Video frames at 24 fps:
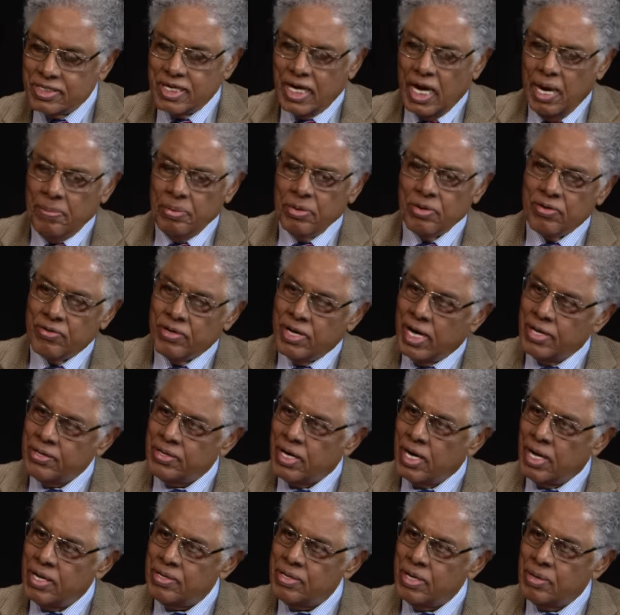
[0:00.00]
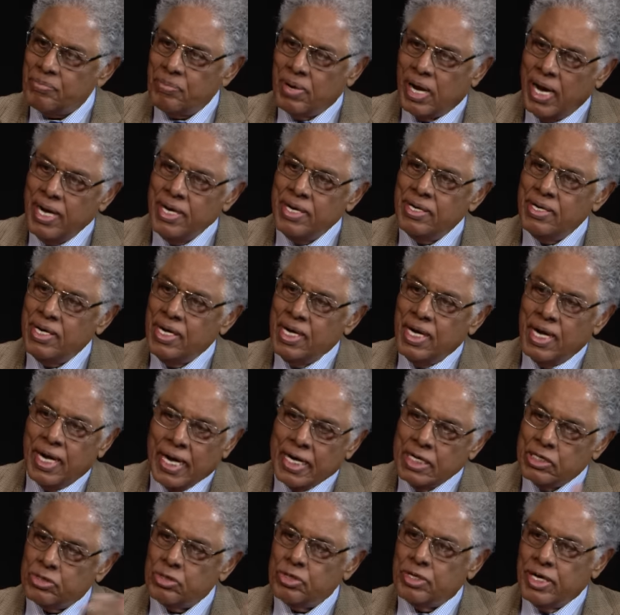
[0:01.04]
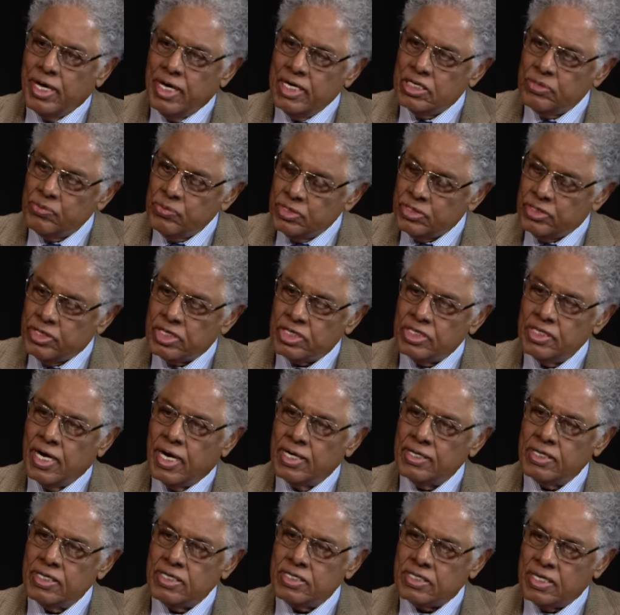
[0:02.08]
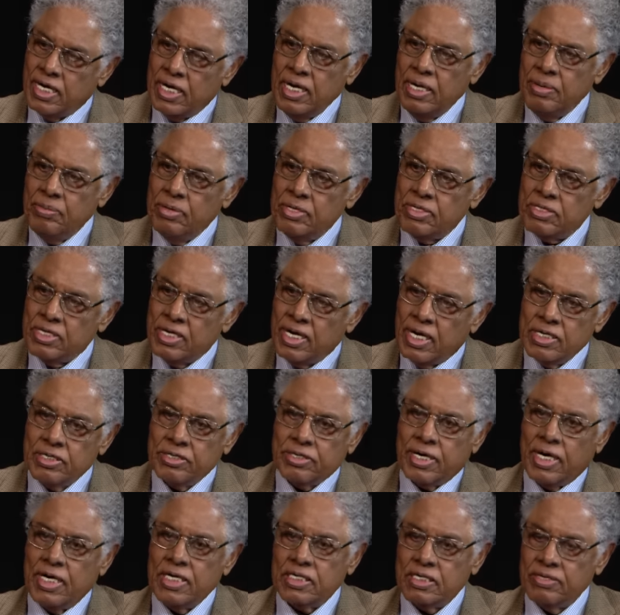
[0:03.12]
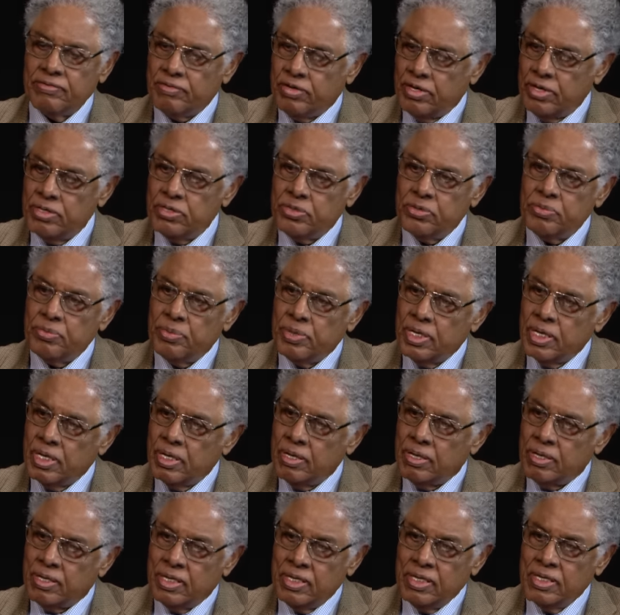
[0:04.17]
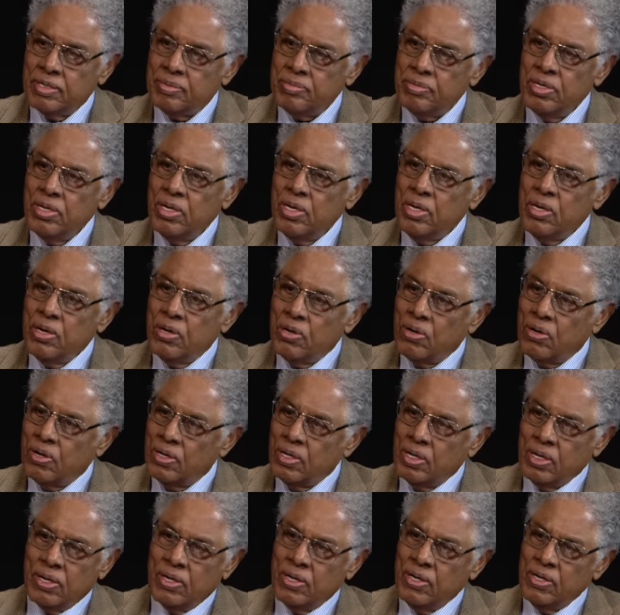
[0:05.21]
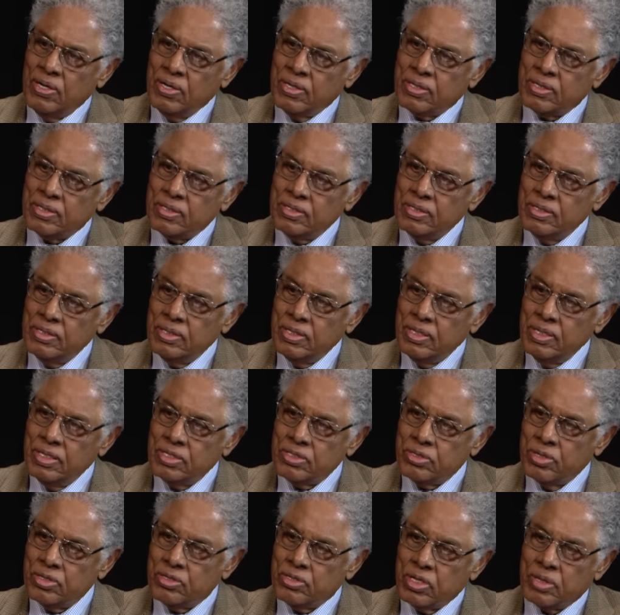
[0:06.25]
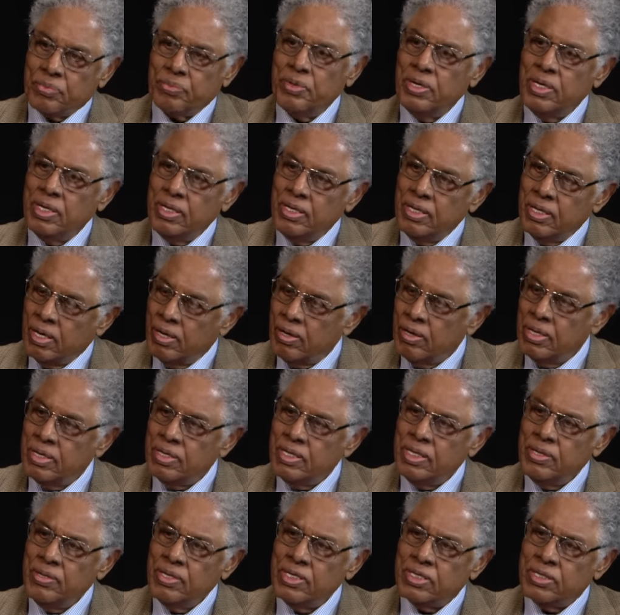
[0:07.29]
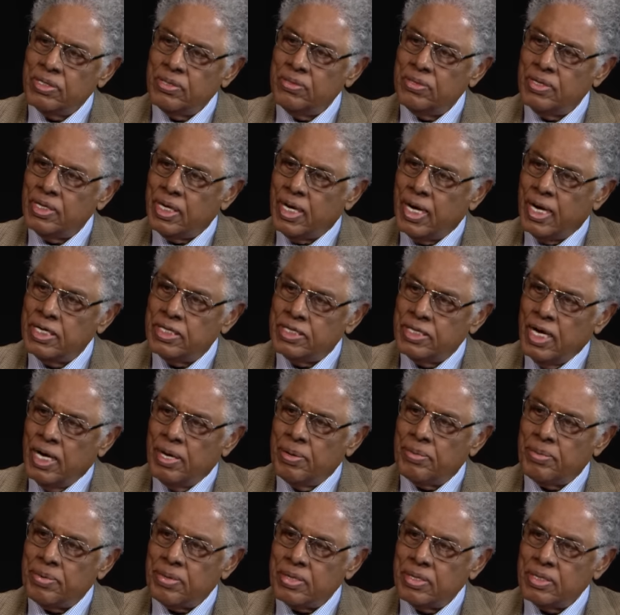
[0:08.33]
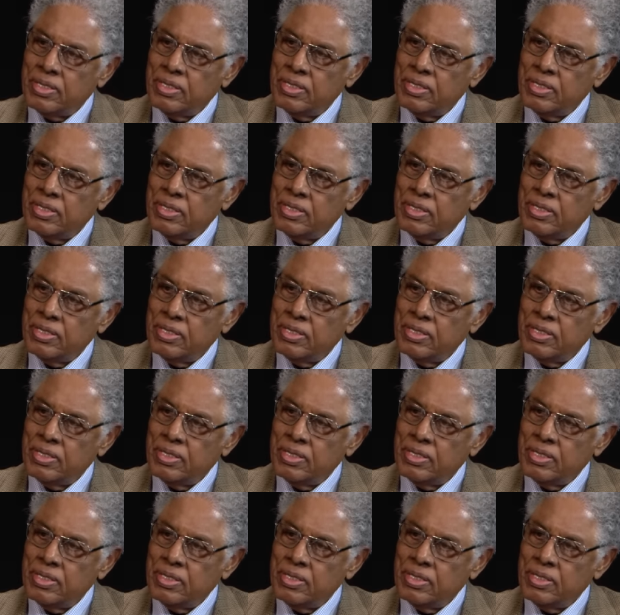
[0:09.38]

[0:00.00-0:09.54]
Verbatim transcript: example of that, that, I, that my education was just not the same as the education of kids who'd been in Harlem all along. So it took me, you know, a year or two to catch up.